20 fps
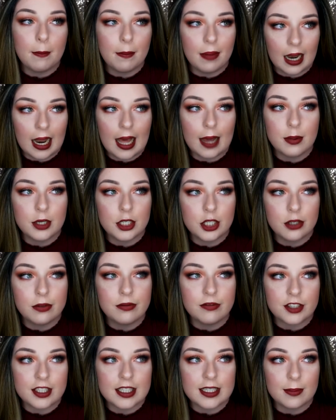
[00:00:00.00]
blabbered
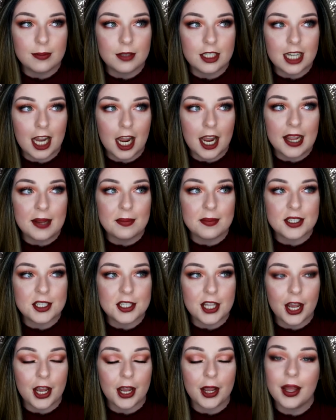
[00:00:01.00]
on for some time.
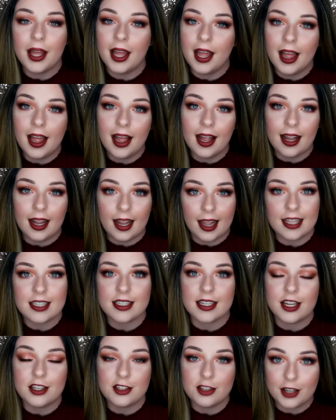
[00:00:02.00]
So
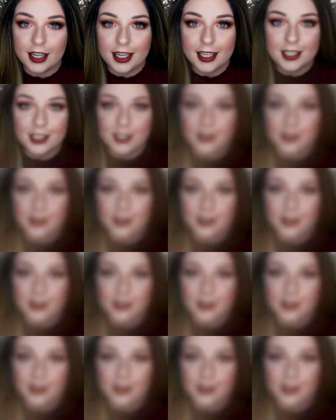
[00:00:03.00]
let's get straight